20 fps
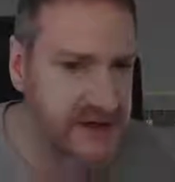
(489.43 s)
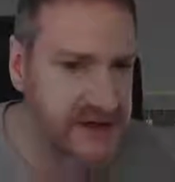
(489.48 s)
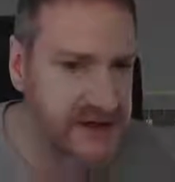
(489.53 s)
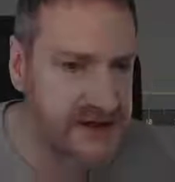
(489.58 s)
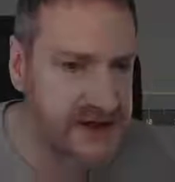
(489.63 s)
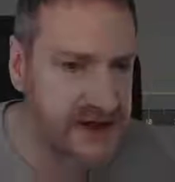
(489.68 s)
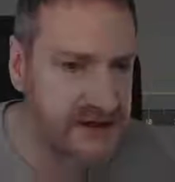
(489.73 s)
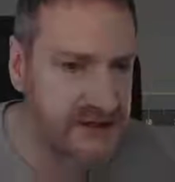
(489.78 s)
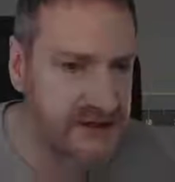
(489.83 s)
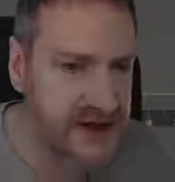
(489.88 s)
We
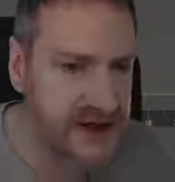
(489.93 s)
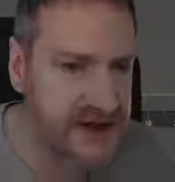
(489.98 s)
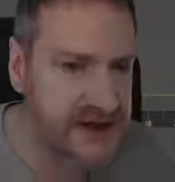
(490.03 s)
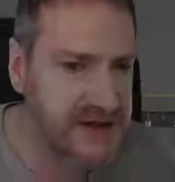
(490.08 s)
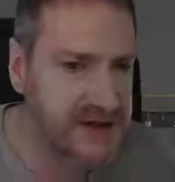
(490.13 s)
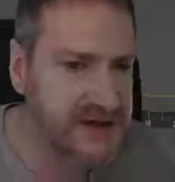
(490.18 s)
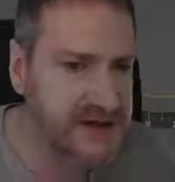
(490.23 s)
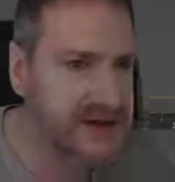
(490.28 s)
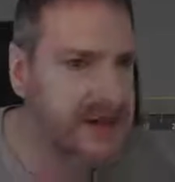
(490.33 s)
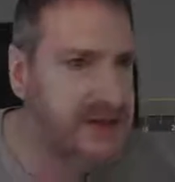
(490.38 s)
can jump
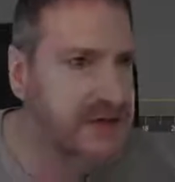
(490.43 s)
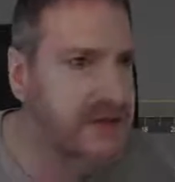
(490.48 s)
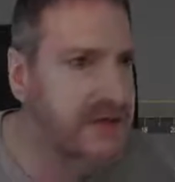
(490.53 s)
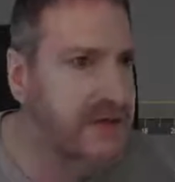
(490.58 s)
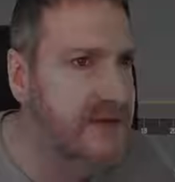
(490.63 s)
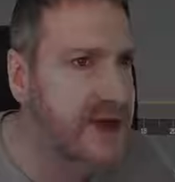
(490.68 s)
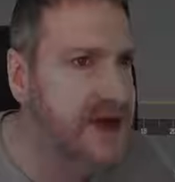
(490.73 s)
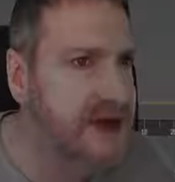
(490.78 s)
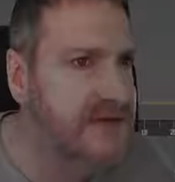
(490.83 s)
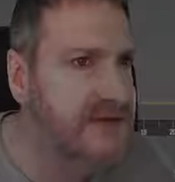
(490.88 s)
back
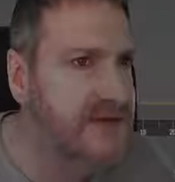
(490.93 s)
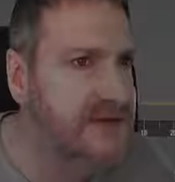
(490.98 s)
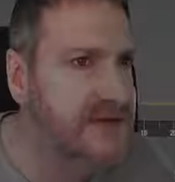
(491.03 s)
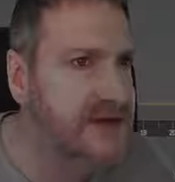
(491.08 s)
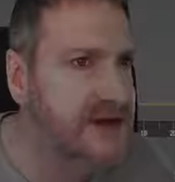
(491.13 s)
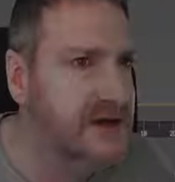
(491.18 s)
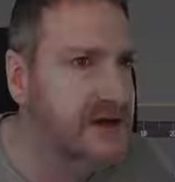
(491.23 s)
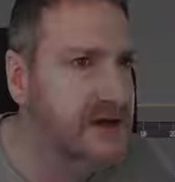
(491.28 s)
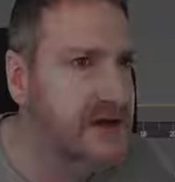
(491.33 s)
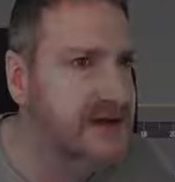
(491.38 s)
into Max. I'm
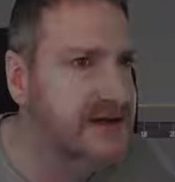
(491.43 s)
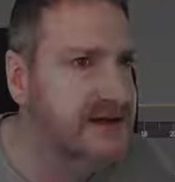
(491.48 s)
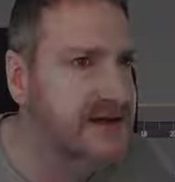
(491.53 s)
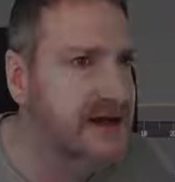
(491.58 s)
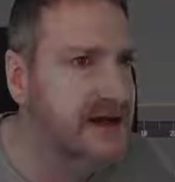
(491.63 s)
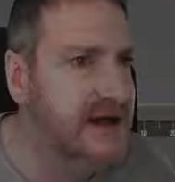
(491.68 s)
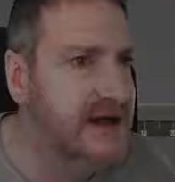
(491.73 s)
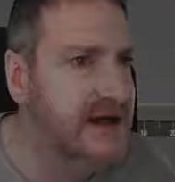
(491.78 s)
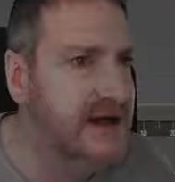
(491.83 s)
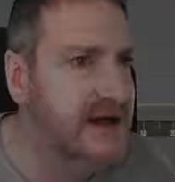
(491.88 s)
just going to
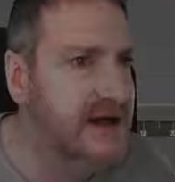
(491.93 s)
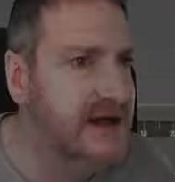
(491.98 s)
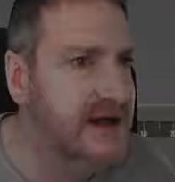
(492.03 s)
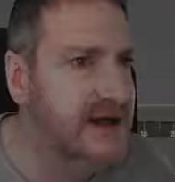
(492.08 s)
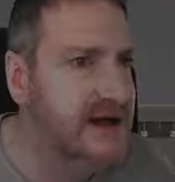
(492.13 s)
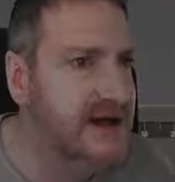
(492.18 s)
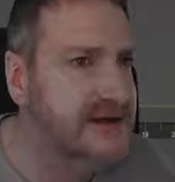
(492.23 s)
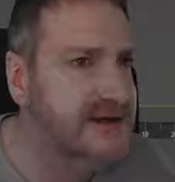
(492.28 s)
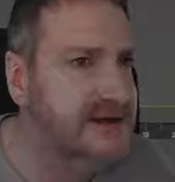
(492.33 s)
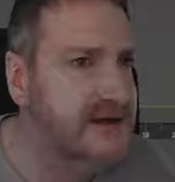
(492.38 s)
isolate that
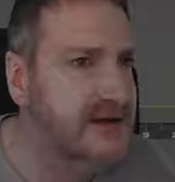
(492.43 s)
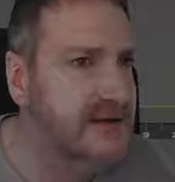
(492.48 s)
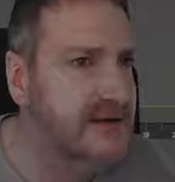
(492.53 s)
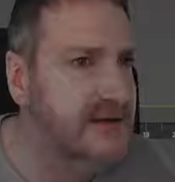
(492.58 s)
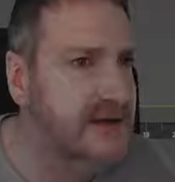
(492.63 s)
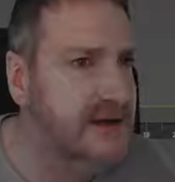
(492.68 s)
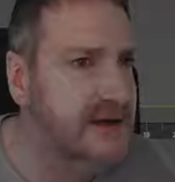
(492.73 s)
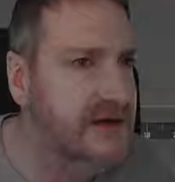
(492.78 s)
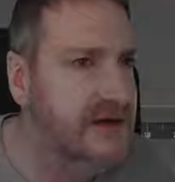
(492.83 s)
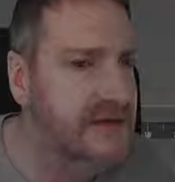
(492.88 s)
glass
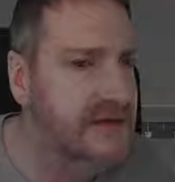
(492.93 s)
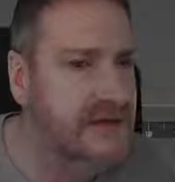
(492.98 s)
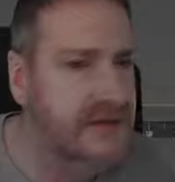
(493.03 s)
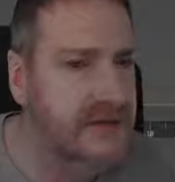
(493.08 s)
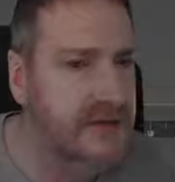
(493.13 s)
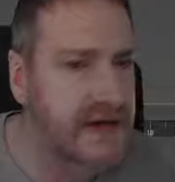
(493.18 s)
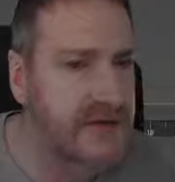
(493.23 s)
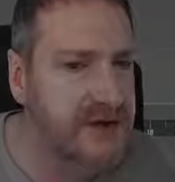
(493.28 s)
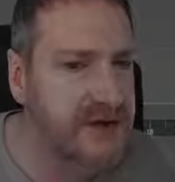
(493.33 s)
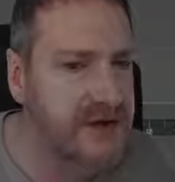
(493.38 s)
so
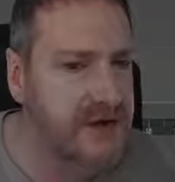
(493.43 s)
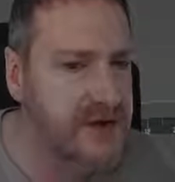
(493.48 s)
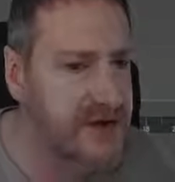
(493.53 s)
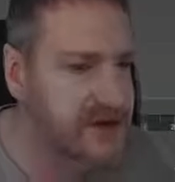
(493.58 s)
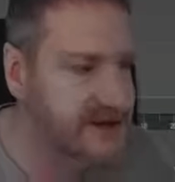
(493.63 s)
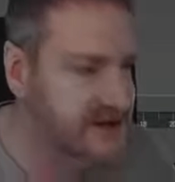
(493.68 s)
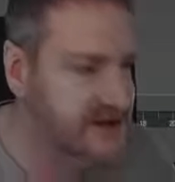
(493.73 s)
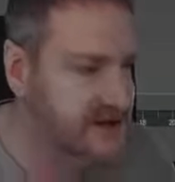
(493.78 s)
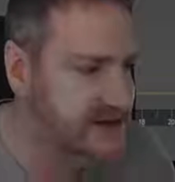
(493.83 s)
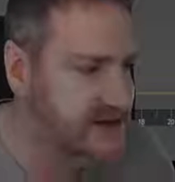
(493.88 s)
everything
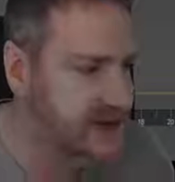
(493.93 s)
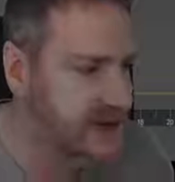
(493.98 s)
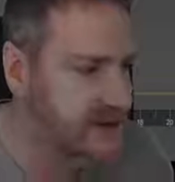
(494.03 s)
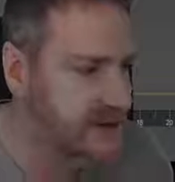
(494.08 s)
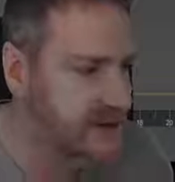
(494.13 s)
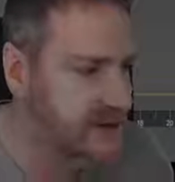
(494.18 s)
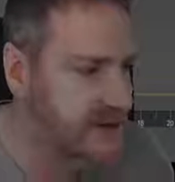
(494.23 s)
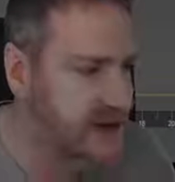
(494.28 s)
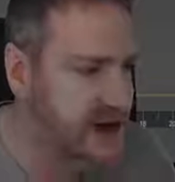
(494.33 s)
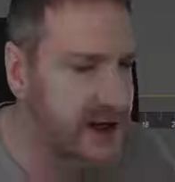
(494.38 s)
else doesn't
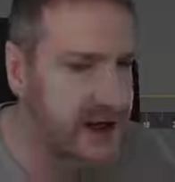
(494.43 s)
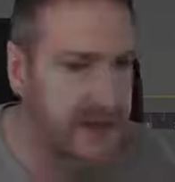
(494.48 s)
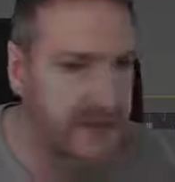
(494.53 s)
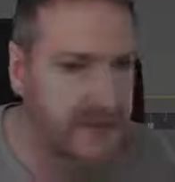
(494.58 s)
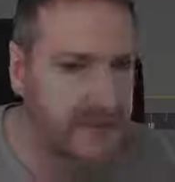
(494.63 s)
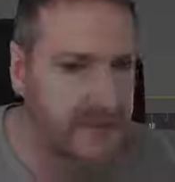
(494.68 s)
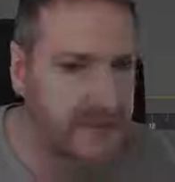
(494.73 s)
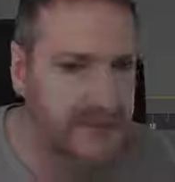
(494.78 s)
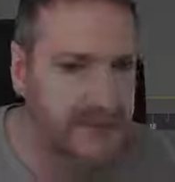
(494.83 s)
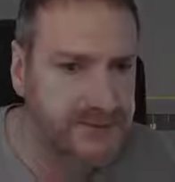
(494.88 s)
get in the way.
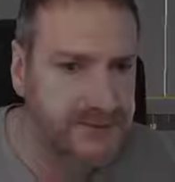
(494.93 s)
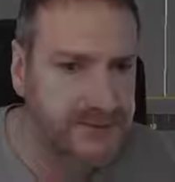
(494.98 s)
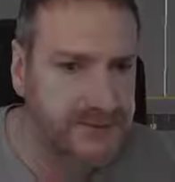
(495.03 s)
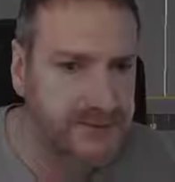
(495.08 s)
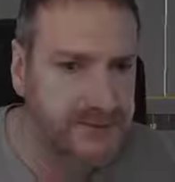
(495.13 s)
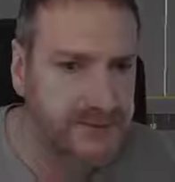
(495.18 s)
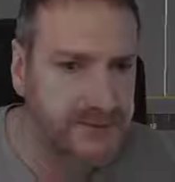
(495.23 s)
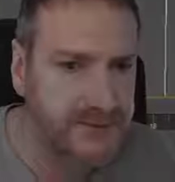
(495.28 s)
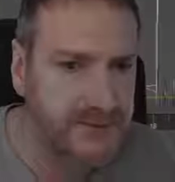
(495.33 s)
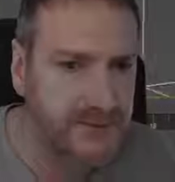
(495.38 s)

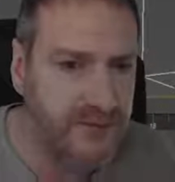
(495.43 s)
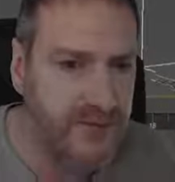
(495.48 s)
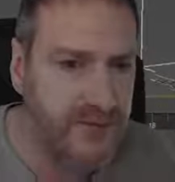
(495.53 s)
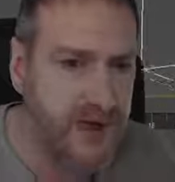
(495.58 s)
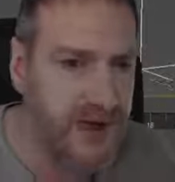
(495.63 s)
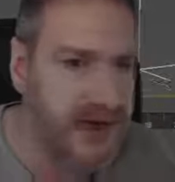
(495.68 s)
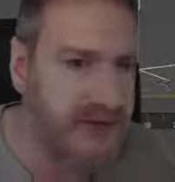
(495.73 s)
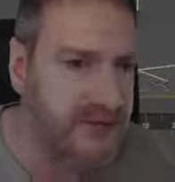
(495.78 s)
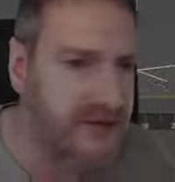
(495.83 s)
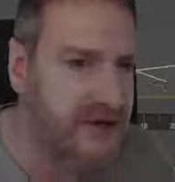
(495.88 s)

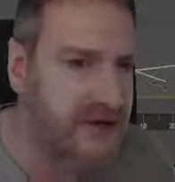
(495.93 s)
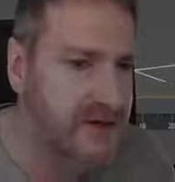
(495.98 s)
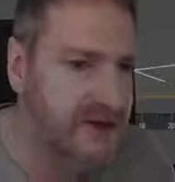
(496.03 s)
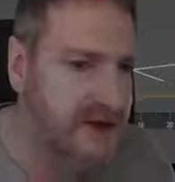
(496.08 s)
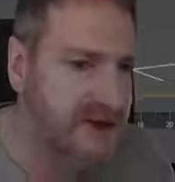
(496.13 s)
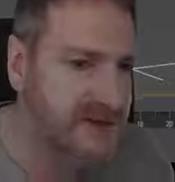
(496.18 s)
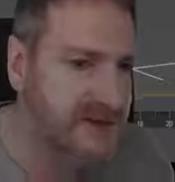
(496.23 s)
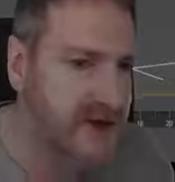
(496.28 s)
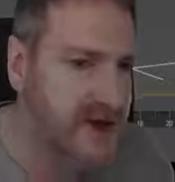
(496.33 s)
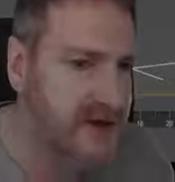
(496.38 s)
Even though it
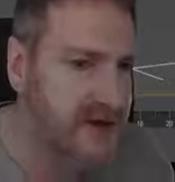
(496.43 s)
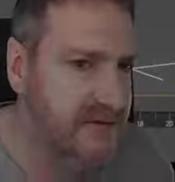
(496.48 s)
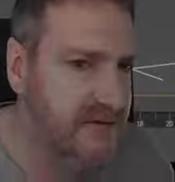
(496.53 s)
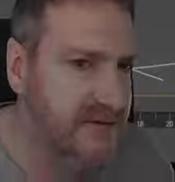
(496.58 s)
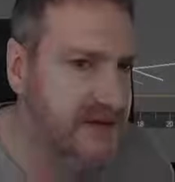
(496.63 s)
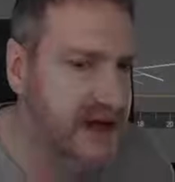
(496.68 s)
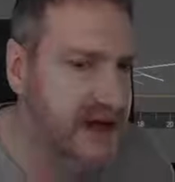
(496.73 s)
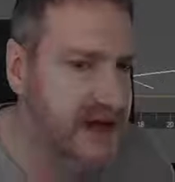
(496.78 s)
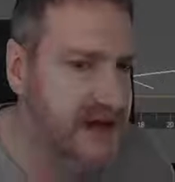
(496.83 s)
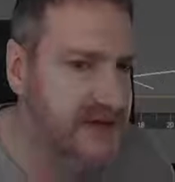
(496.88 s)
looks fine
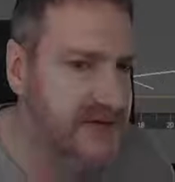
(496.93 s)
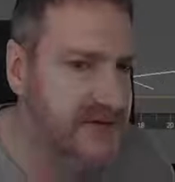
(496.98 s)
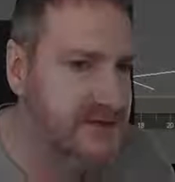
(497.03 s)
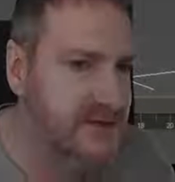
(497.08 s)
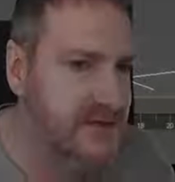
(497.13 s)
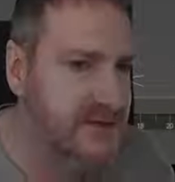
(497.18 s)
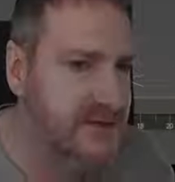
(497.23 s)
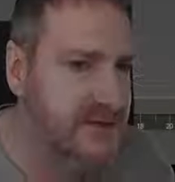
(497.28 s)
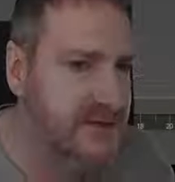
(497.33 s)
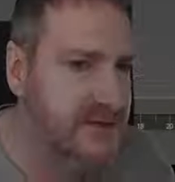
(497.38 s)
in Max,
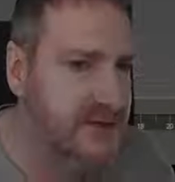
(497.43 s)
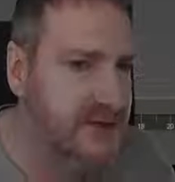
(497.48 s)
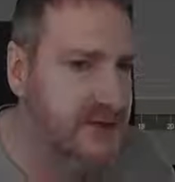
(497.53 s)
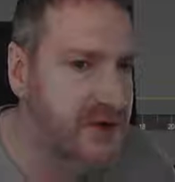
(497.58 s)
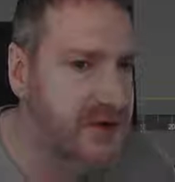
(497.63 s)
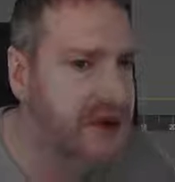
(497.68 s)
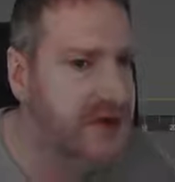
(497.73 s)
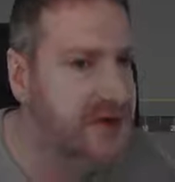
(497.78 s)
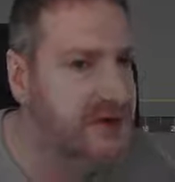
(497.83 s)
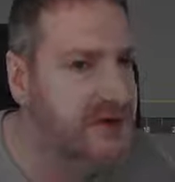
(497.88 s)
when we're
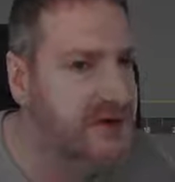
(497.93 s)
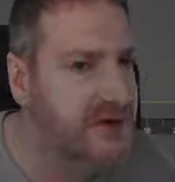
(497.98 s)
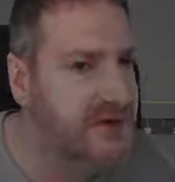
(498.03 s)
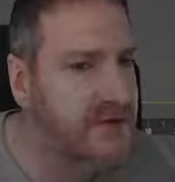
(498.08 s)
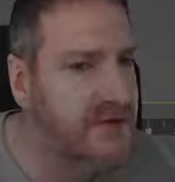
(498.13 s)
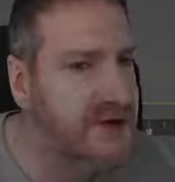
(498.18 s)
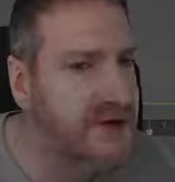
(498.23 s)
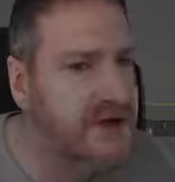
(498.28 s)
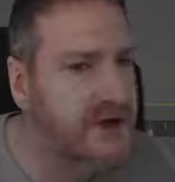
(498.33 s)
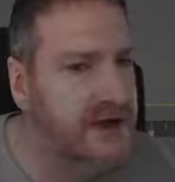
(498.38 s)
importing it into
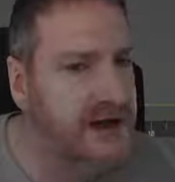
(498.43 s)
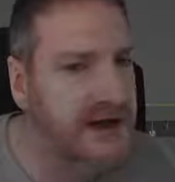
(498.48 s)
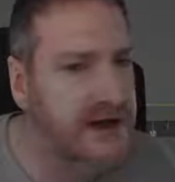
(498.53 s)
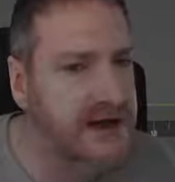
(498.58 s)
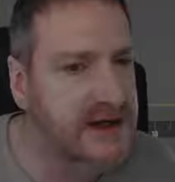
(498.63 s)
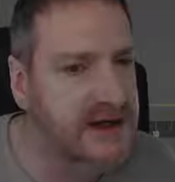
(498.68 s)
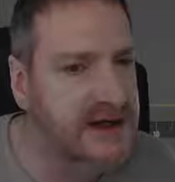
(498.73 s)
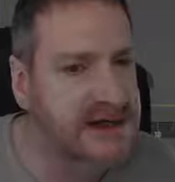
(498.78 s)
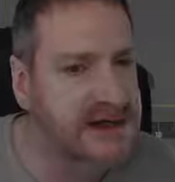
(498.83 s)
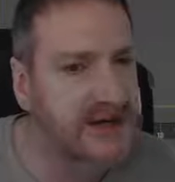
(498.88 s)
Unreal,
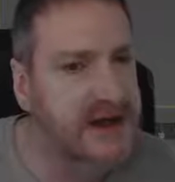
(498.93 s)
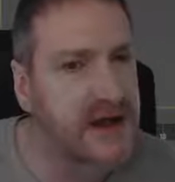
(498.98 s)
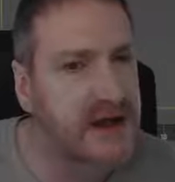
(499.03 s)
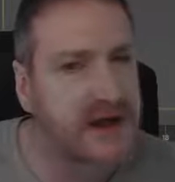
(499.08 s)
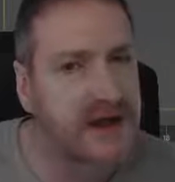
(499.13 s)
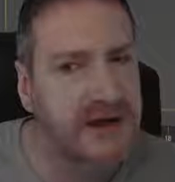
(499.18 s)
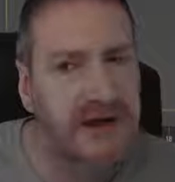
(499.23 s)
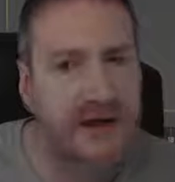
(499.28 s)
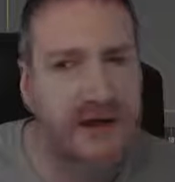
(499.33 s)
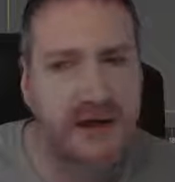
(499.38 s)
it doesn't
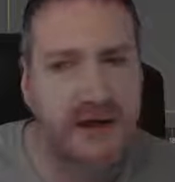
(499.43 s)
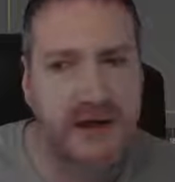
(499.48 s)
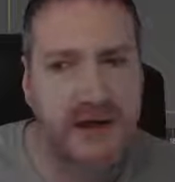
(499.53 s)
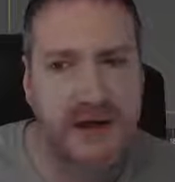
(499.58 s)
like it.